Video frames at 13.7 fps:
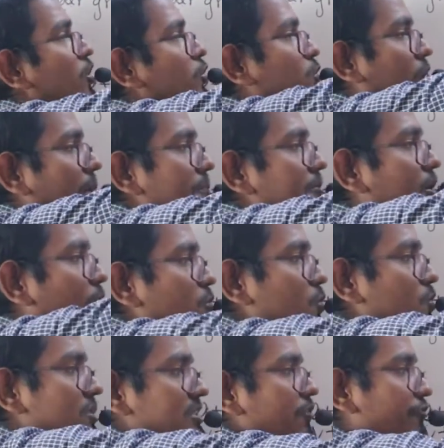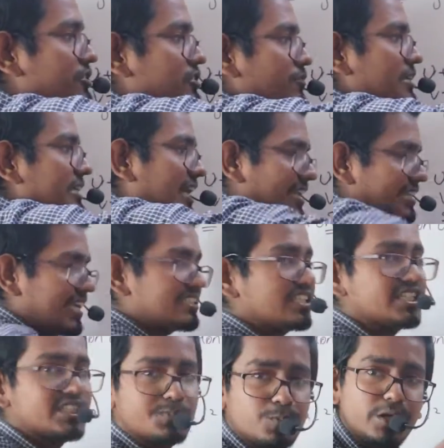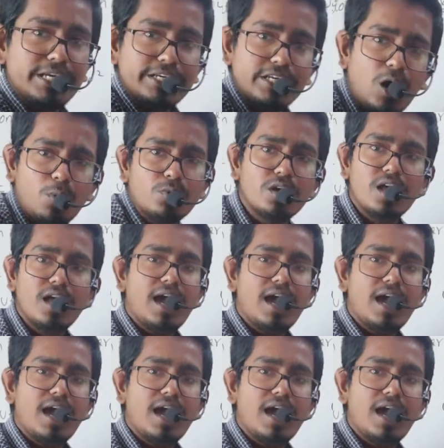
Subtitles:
to come down to the surface of the earth as it is pulling down.